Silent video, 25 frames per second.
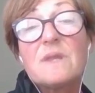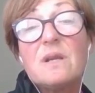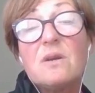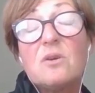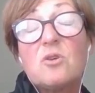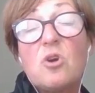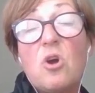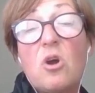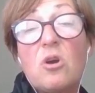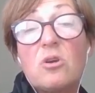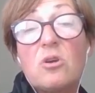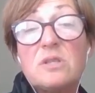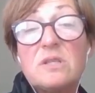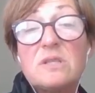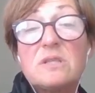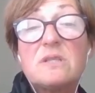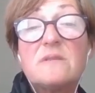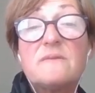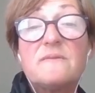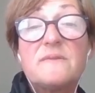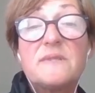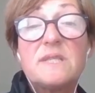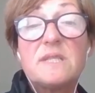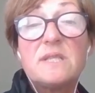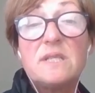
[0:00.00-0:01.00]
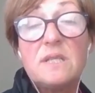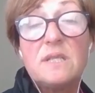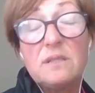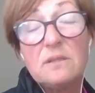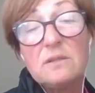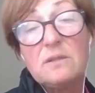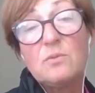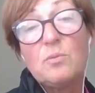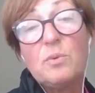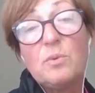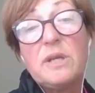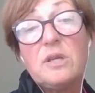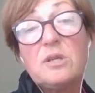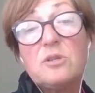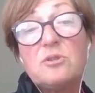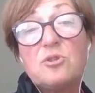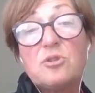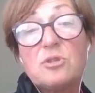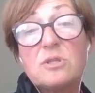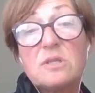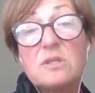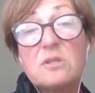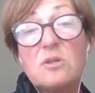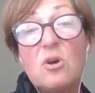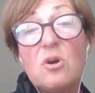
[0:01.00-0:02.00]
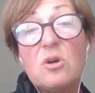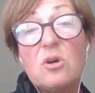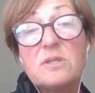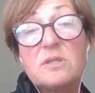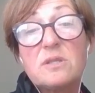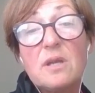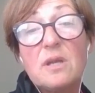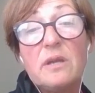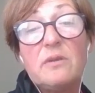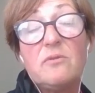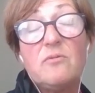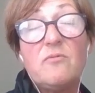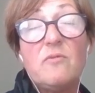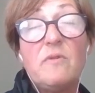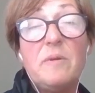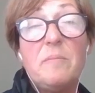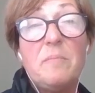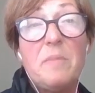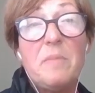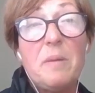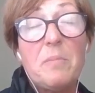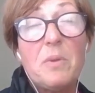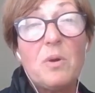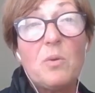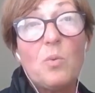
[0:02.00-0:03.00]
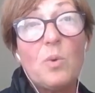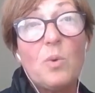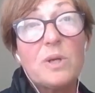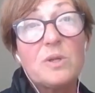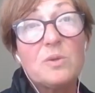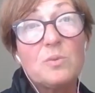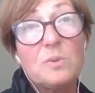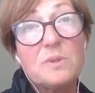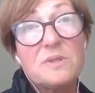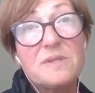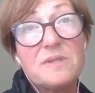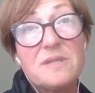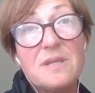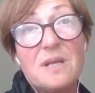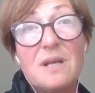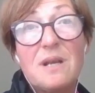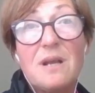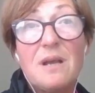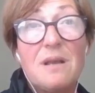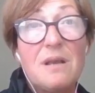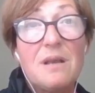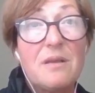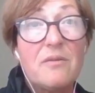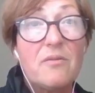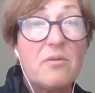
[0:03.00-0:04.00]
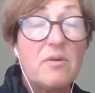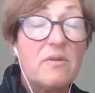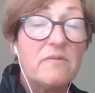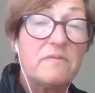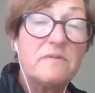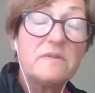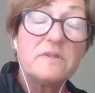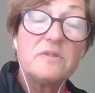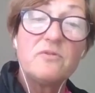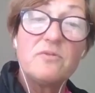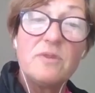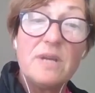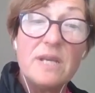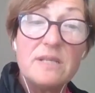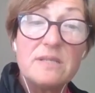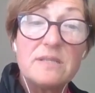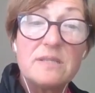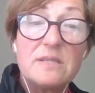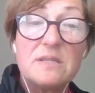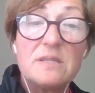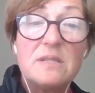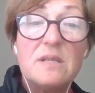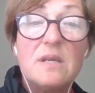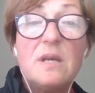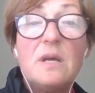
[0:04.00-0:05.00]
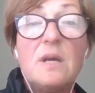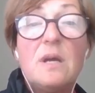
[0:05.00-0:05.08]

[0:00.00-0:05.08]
cognitive skill, where you just ask, can you remember what was the color of a dress?